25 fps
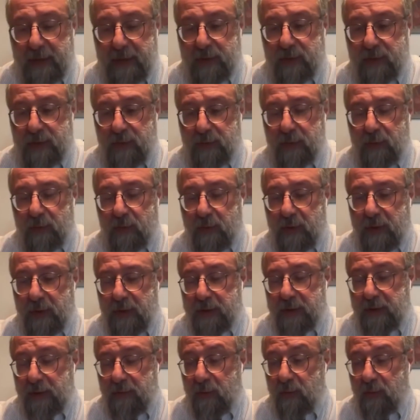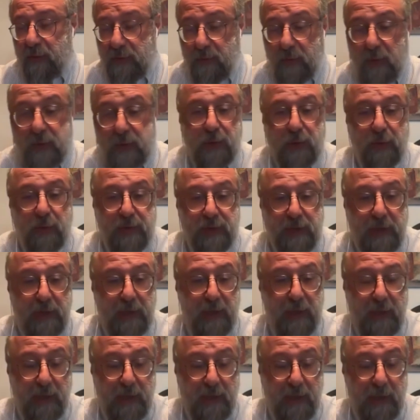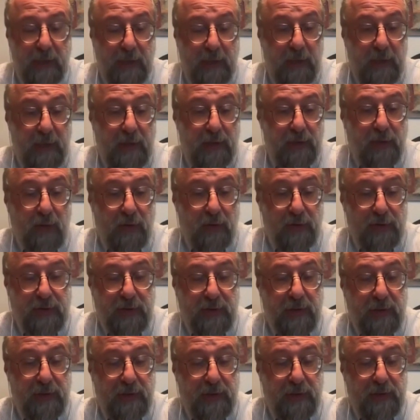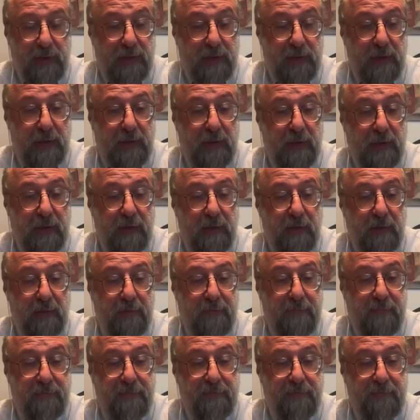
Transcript: of the world. Everyone wants to see sources of